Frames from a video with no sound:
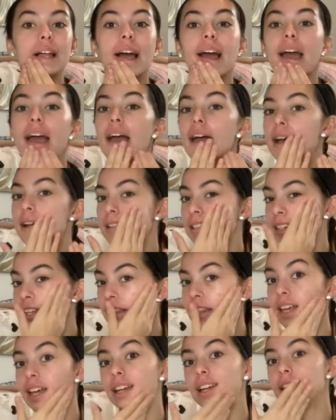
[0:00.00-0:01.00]
and
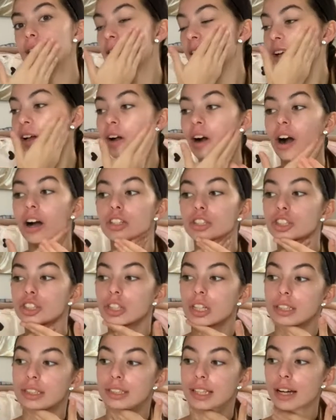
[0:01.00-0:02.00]
then it got
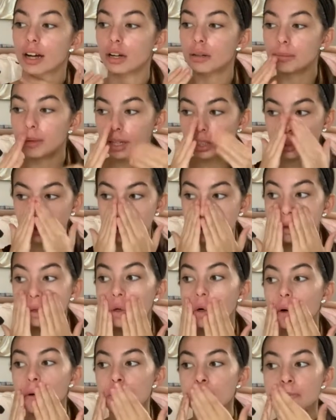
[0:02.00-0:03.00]
shut down, my
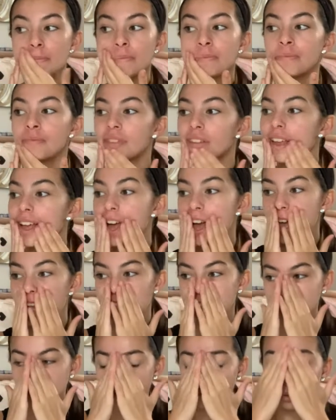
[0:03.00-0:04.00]
school,
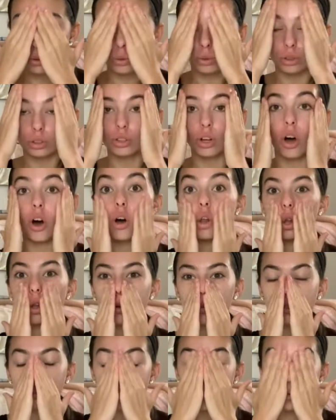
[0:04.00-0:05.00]
and schools all
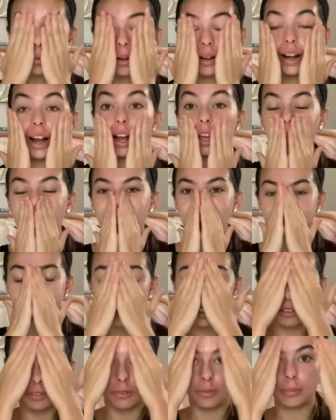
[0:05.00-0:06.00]
over where I
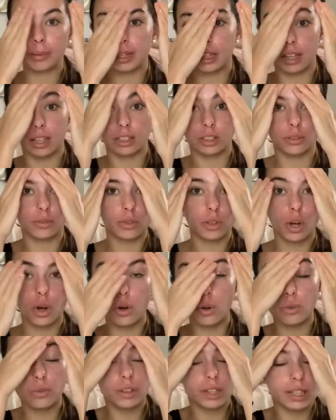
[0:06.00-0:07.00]
live because of
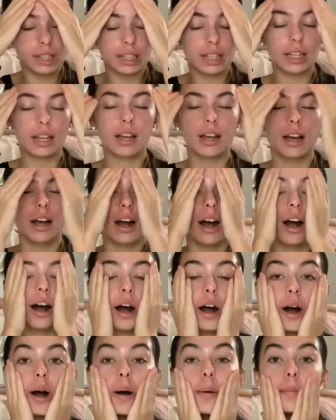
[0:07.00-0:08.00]
COVID.
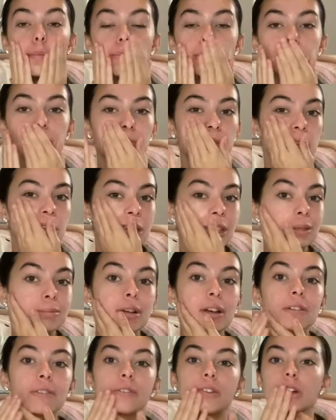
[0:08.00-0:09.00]
So this is
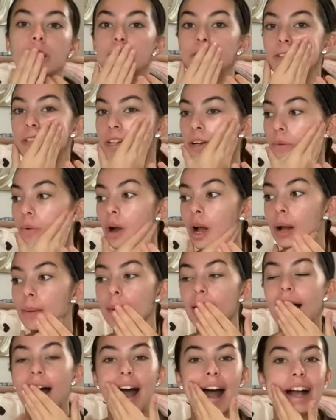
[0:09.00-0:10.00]
my first year where I'm
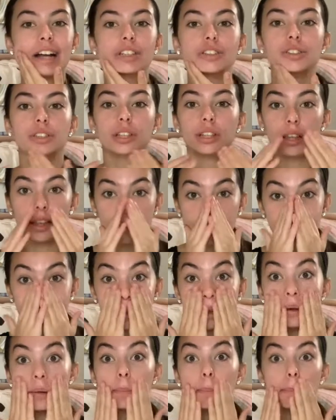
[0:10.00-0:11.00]
actually like
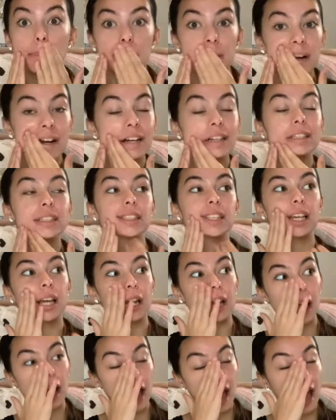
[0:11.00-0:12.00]
in
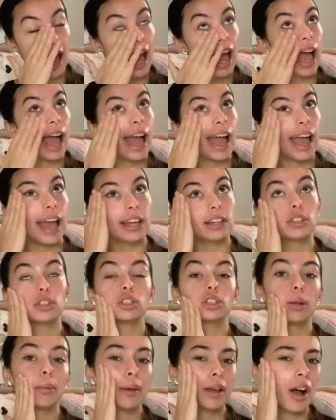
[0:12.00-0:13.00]
person, and
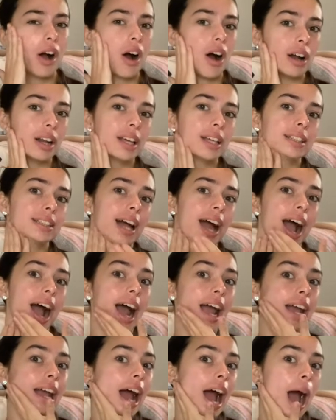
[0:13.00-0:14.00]
to be honest,
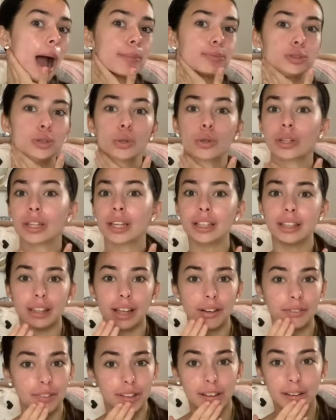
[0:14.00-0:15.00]
I absolutely
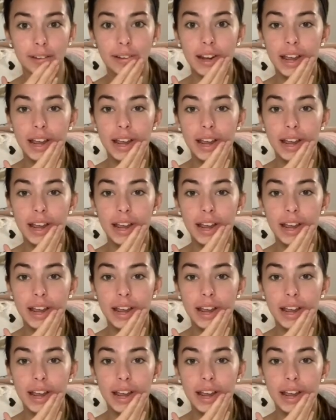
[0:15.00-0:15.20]
love it.